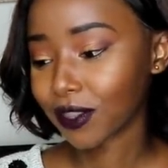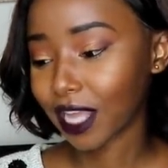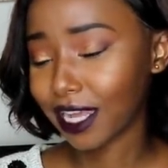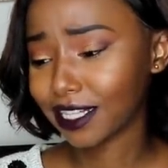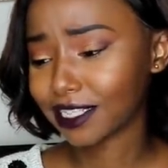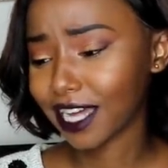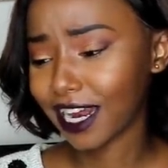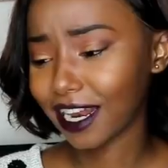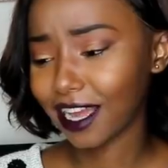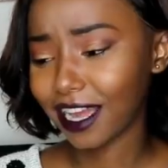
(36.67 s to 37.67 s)
I guess
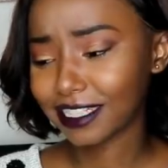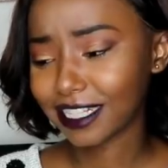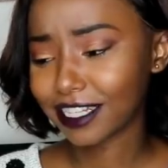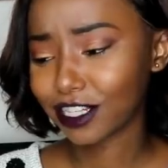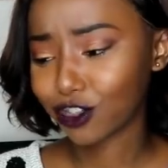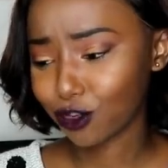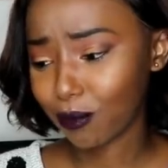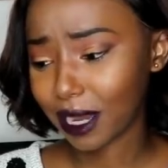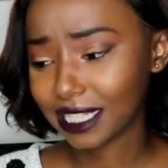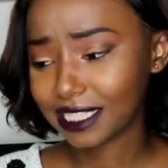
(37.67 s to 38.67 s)
I'll answer it in two
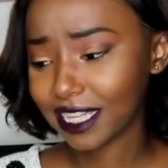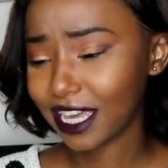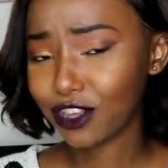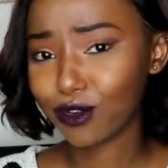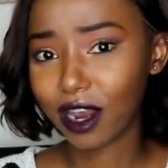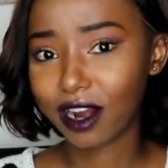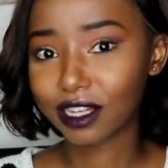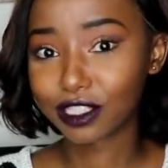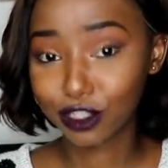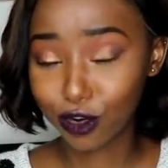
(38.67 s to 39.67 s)
parts. A, you are
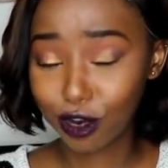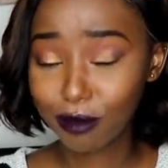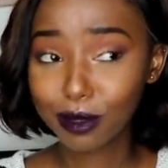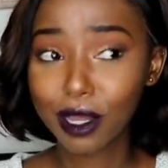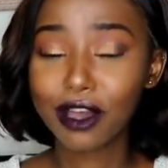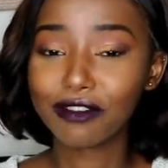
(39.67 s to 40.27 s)
a snob.